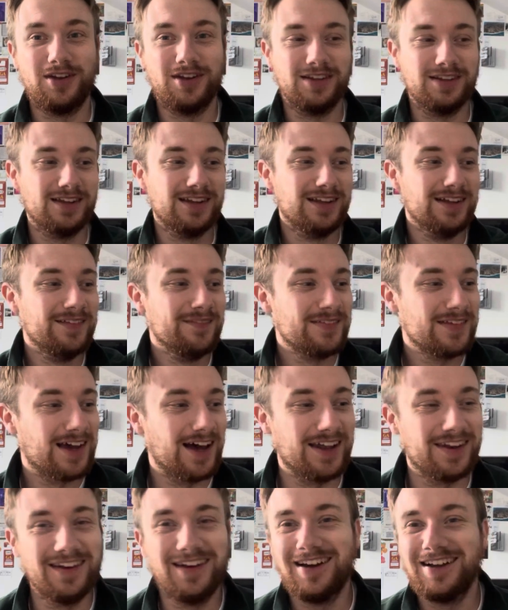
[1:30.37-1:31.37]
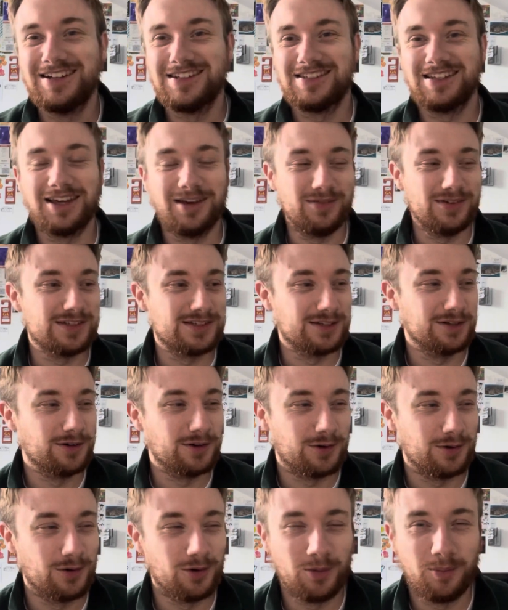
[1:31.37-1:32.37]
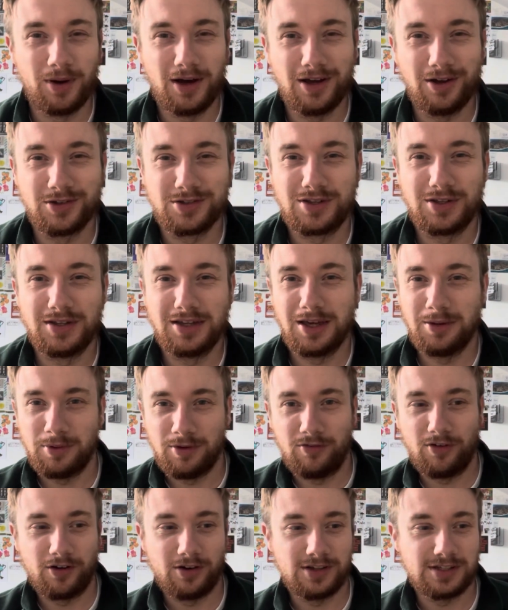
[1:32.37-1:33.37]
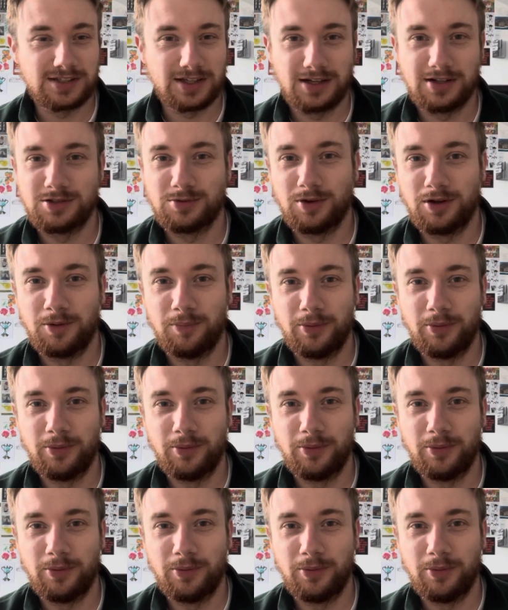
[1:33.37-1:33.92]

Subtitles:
And I don't know, I just think it'd be so cool, but I also think it'd be very sad as well.